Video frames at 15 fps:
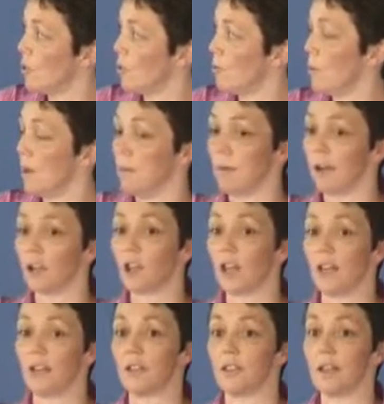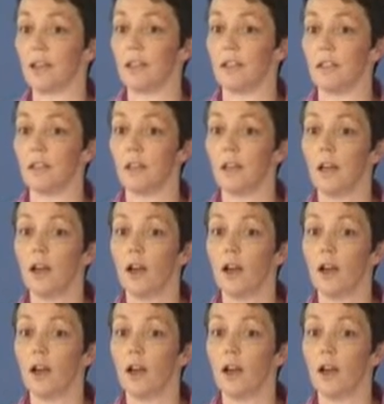who have been much castigated